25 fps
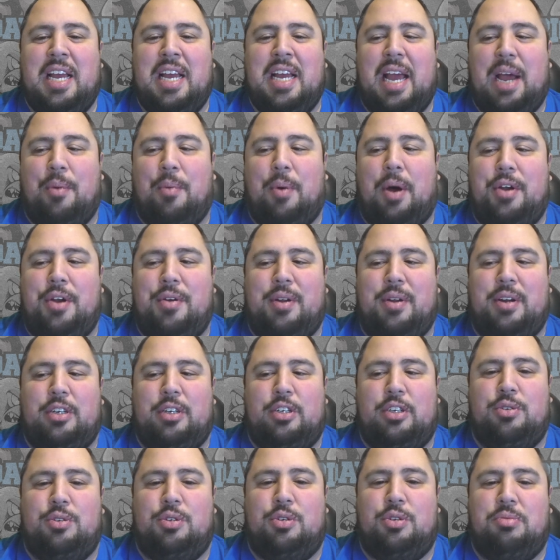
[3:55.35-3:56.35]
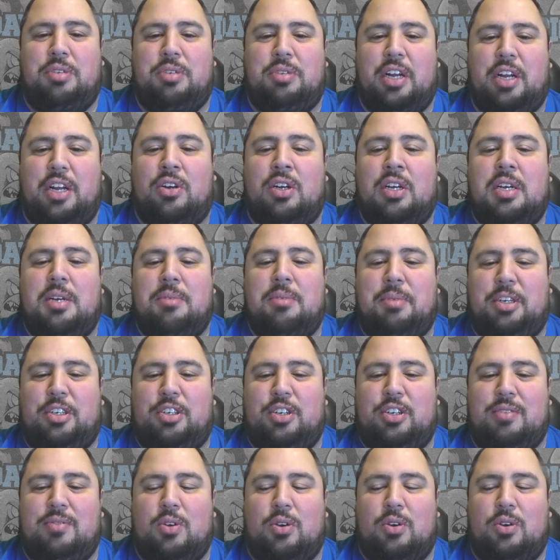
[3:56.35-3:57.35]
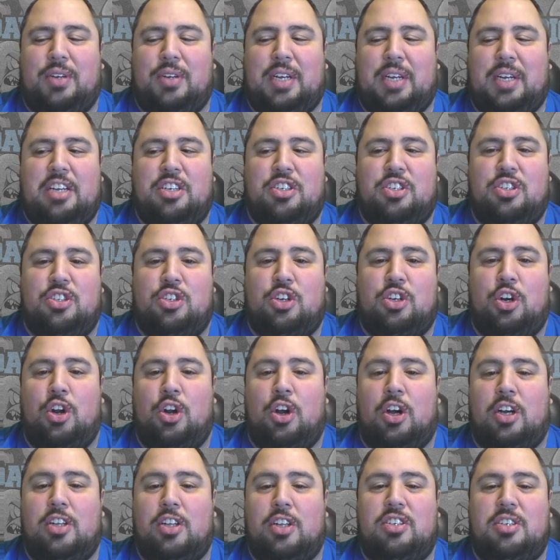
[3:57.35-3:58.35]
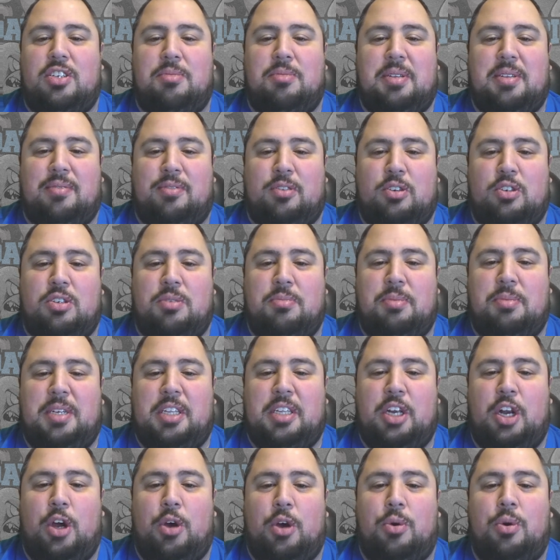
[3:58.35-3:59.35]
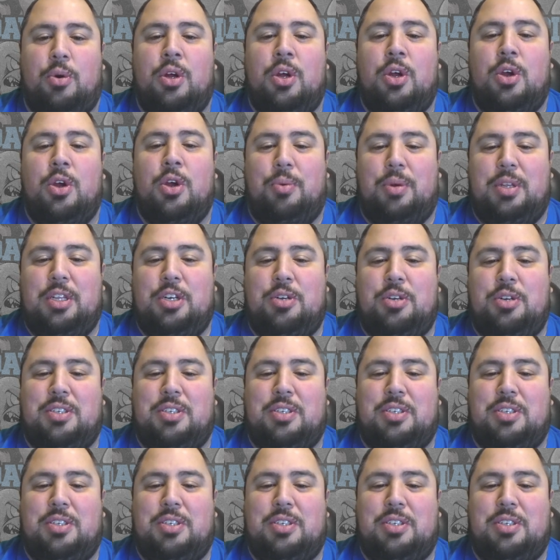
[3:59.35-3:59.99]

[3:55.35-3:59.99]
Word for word: And while you're at our YouTube channel, make sure you have notifications turned on so you can be the first to be in the know when the newest